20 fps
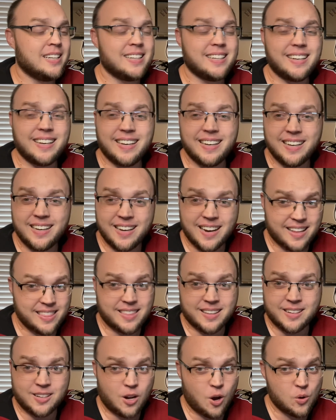
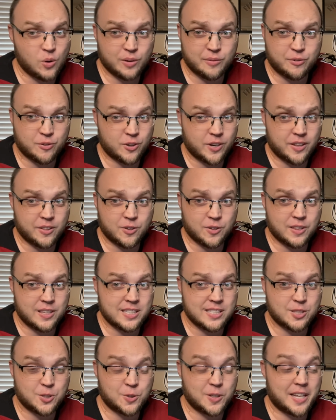Nothing going for either of
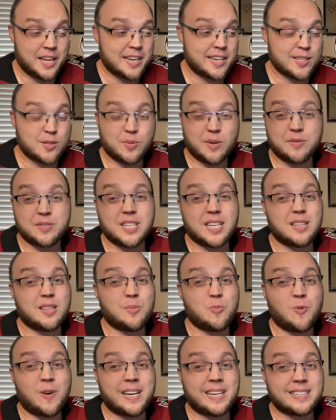these two ladies. We've seen
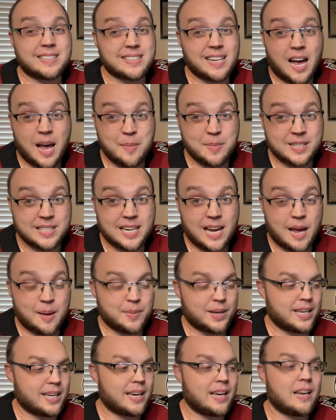them weigh in time and time
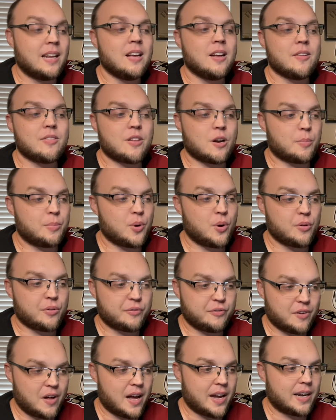again. They're both
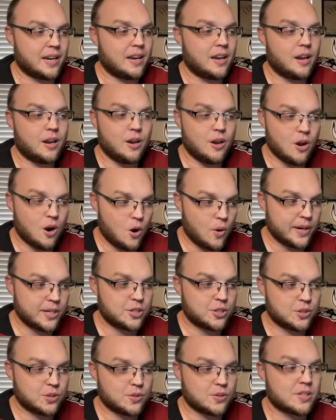fine. No
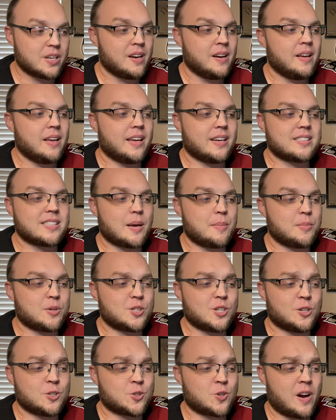issues, except
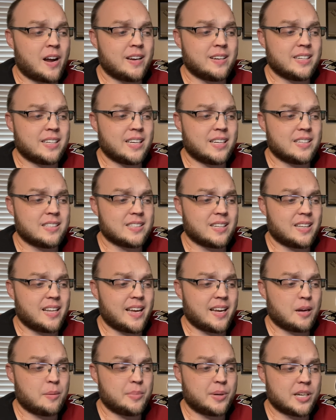Michelle tried to get into
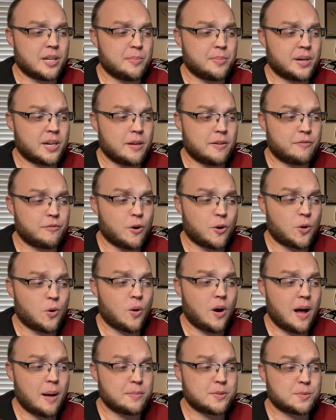like a buddy-buddy photo
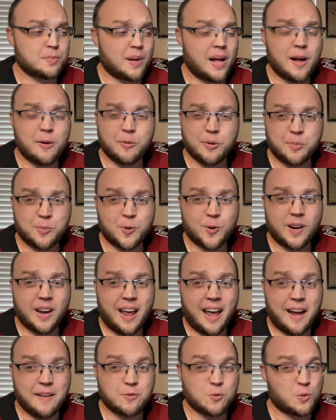op spot with Marina
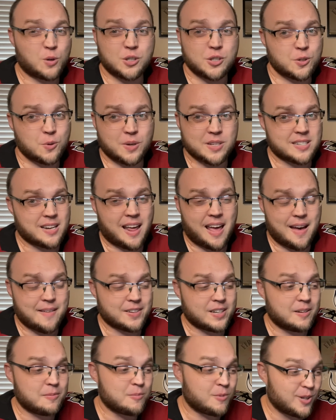afterwards. She wasn't
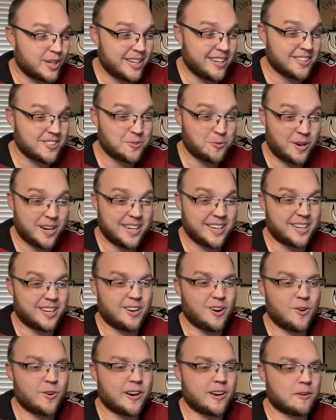having it. Marina's ready to
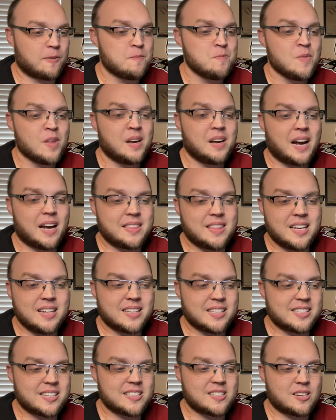go here. I think
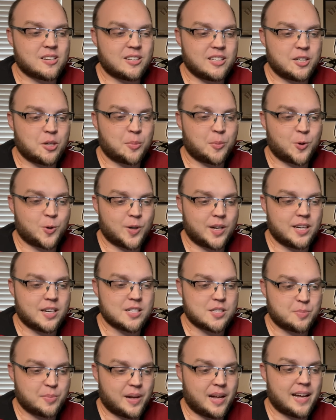this is a clear Marina
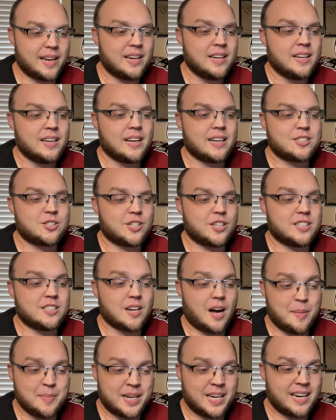spot. She
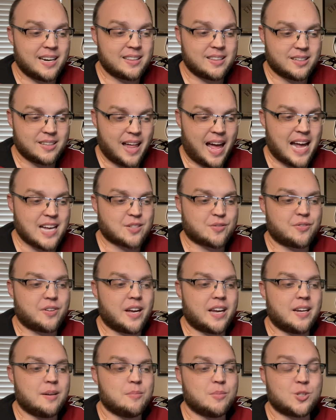dominated the last
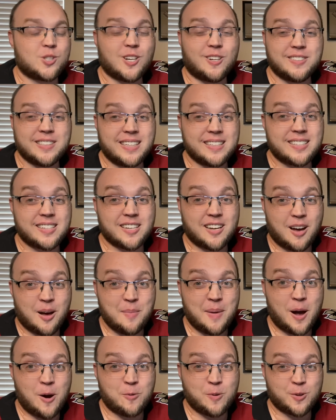fight. Michelle needs to come
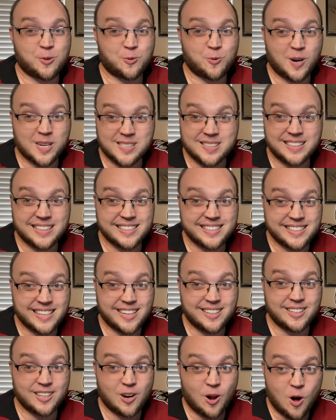out with a wrestling
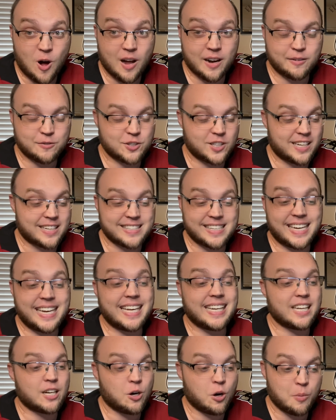singlet on if she has
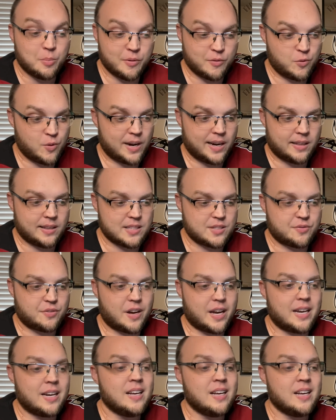any hope of winning this fight.